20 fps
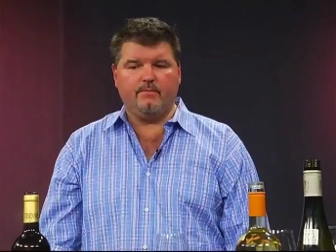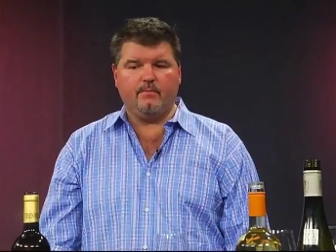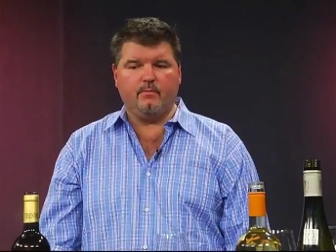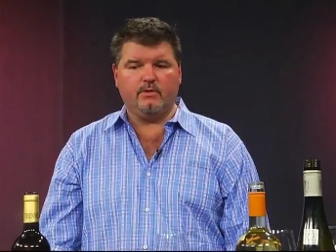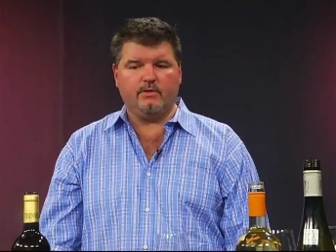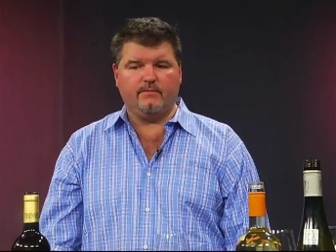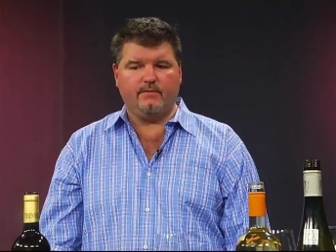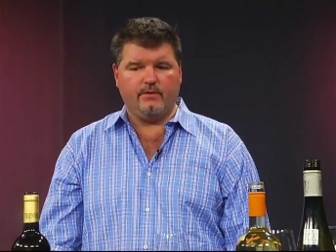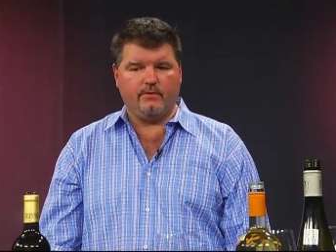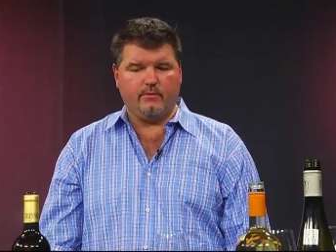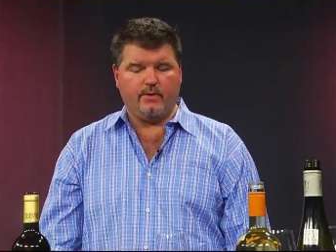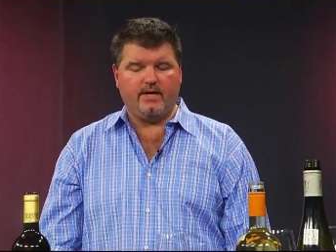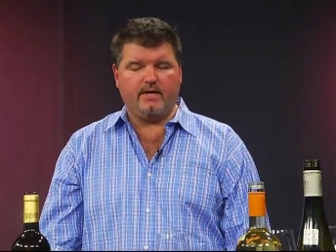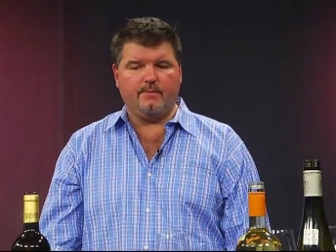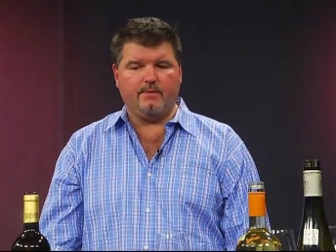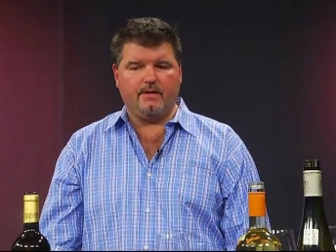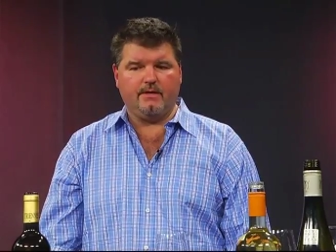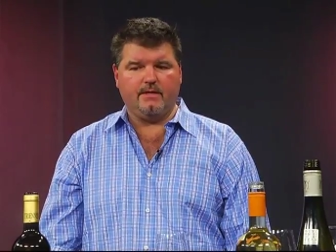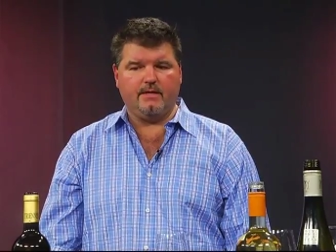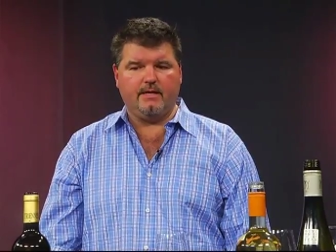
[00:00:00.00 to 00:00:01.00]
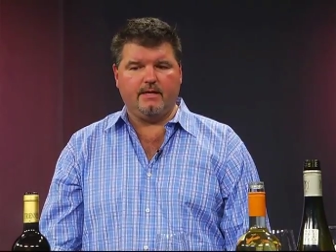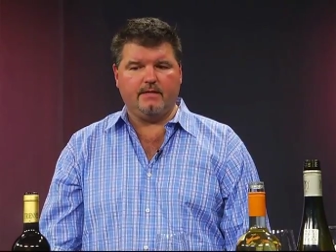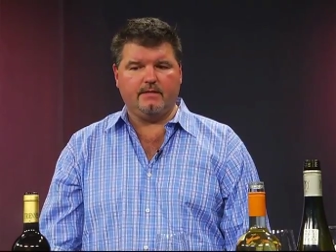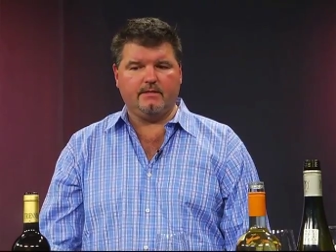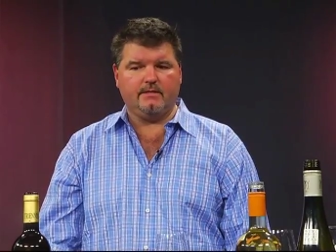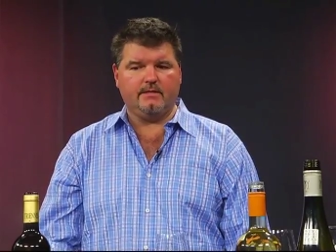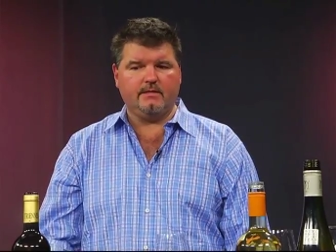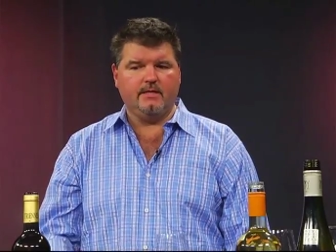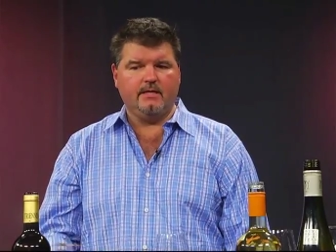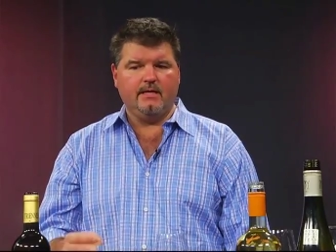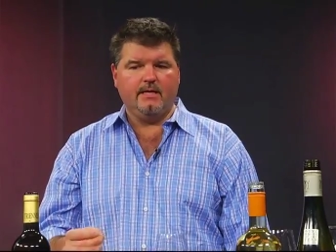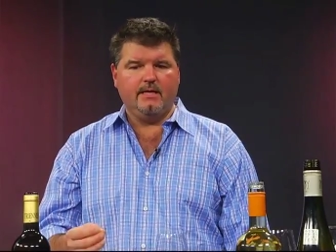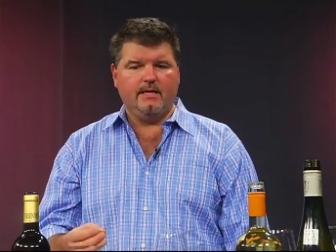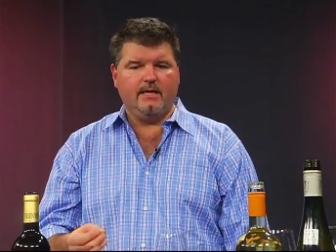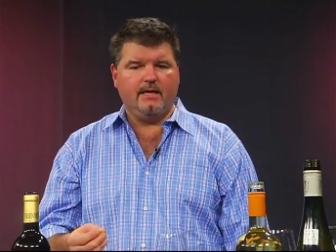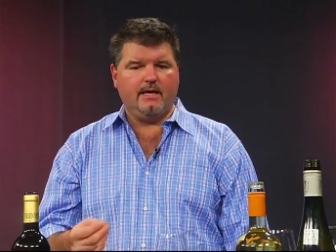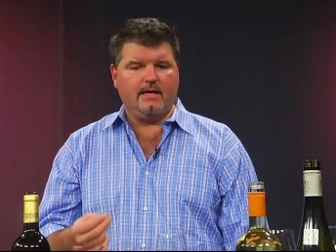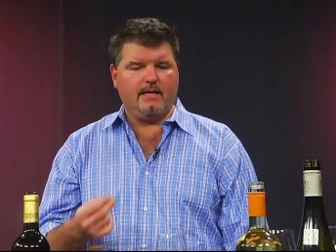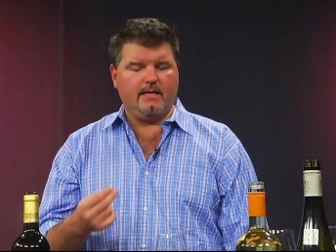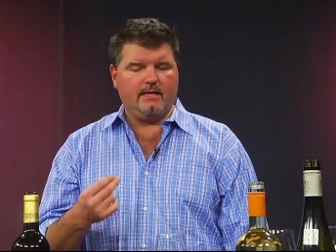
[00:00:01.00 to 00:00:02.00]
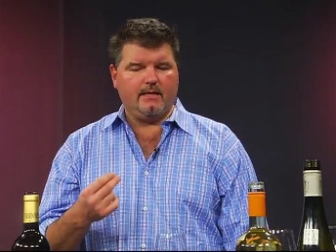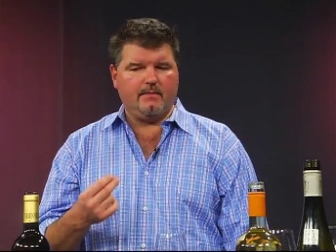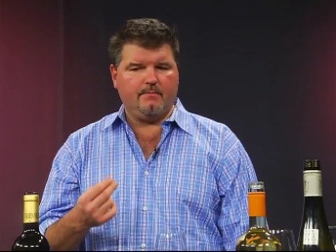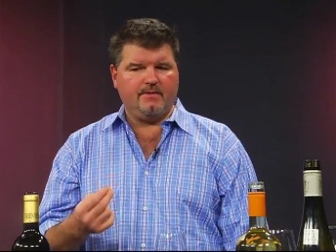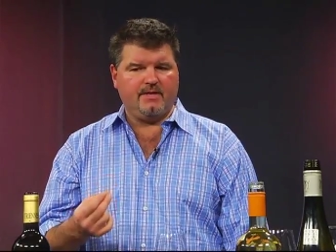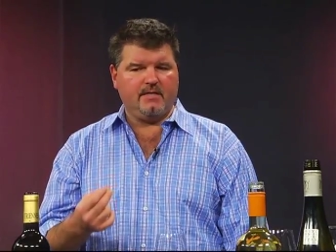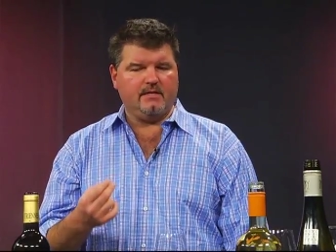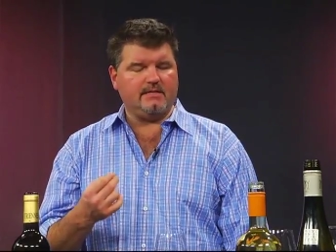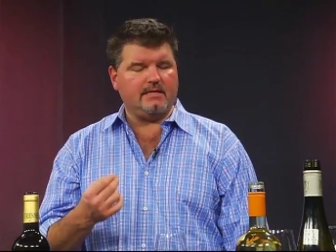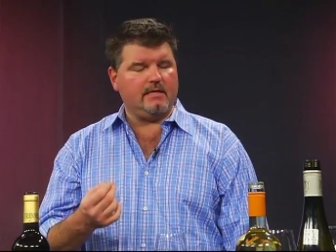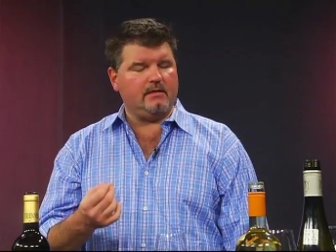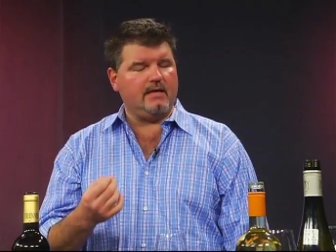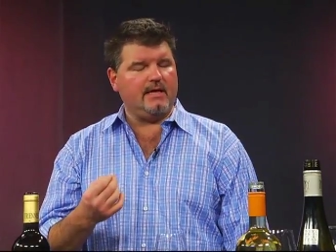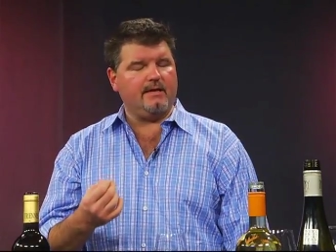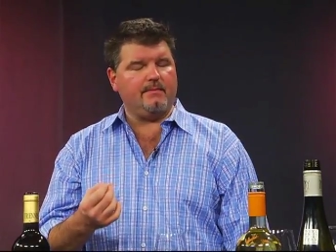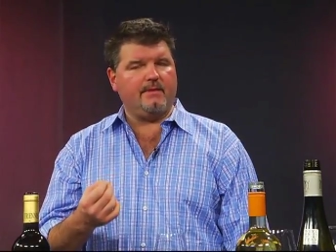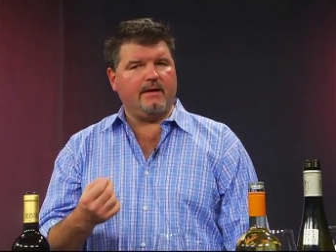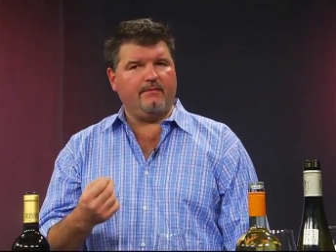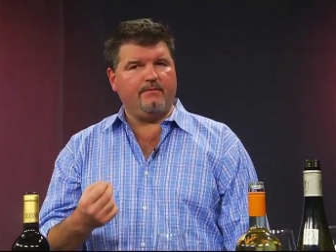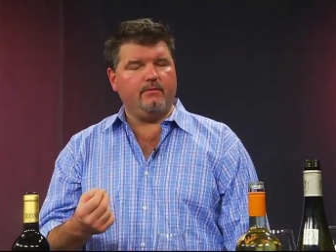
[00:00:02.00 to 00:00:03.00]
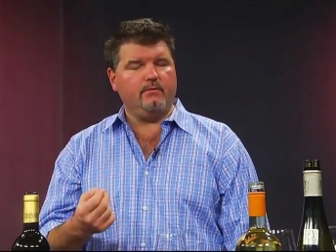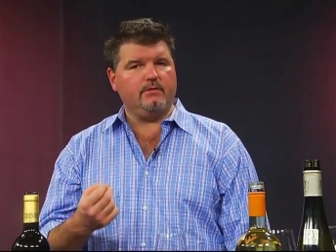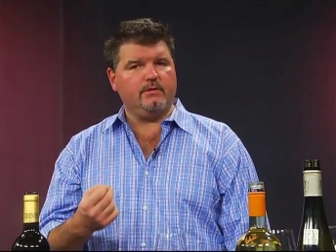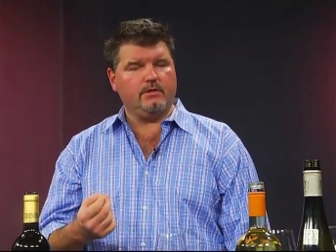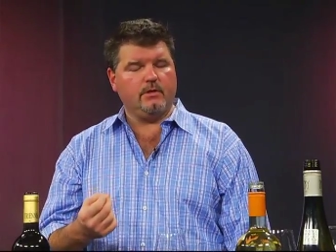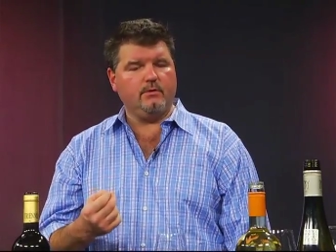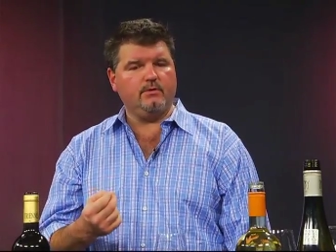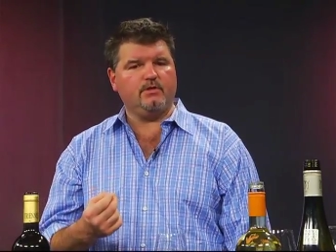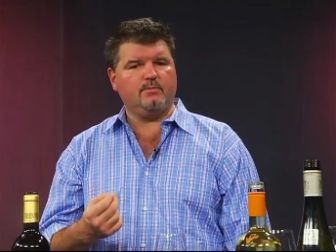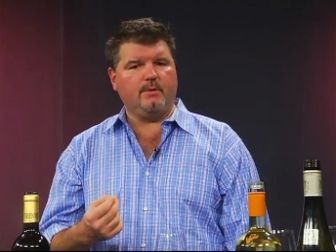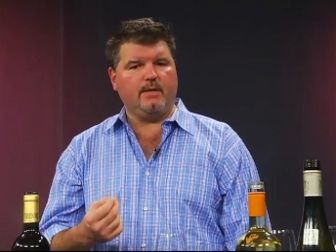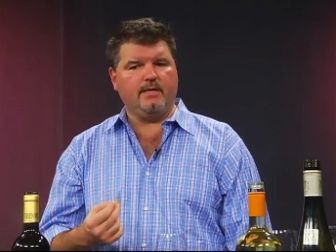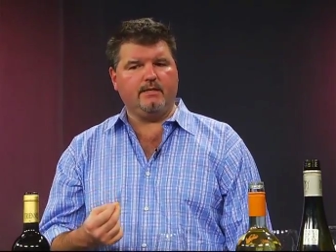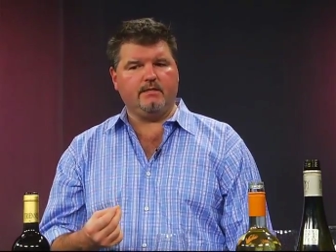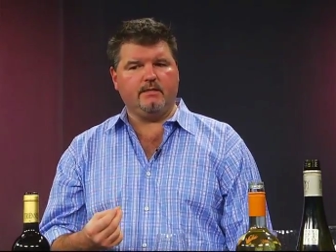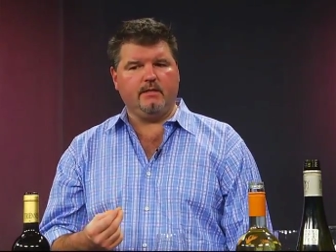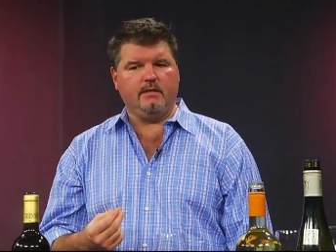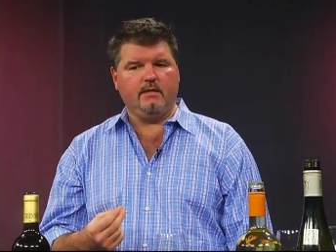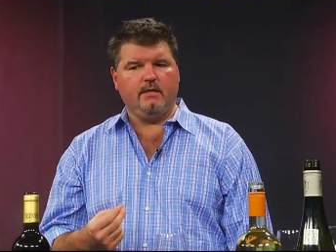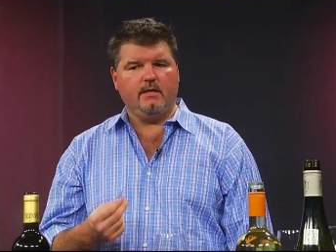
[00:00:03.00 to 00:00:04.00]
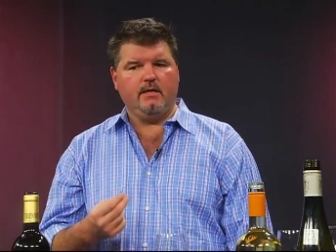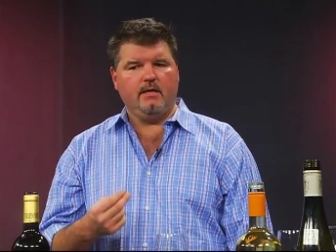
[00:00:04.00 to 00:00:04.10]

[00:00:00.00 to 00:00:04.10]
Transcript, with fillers: what's even great about that is it because I like my food so spicy,